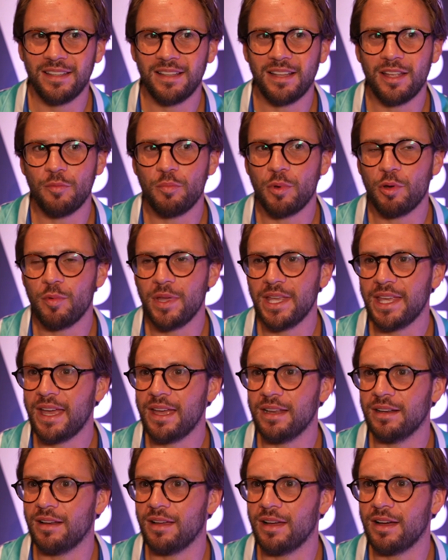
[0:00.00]
No, but we
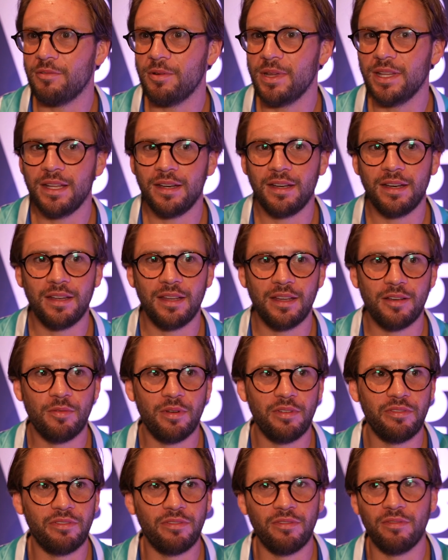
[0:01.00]
can. Like, we did a deal
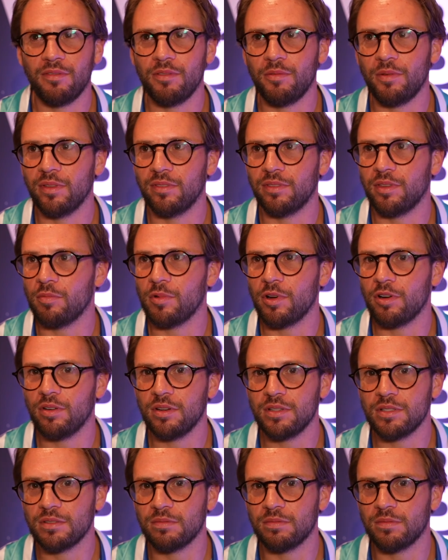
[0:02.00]
with the
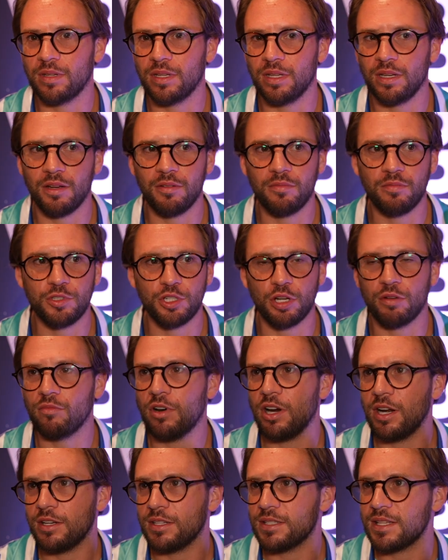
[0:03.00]
Warrens, but, you know, John
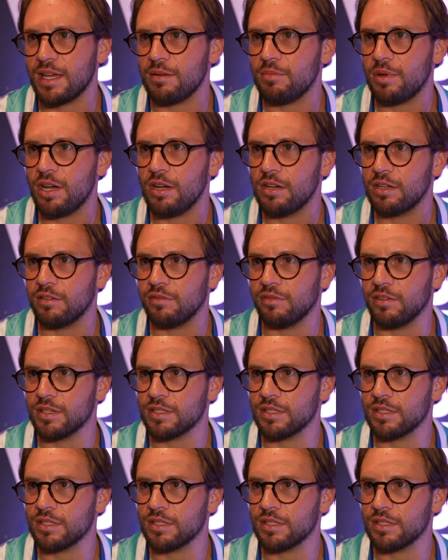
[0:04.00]
Ryder, Zach Parker, for example.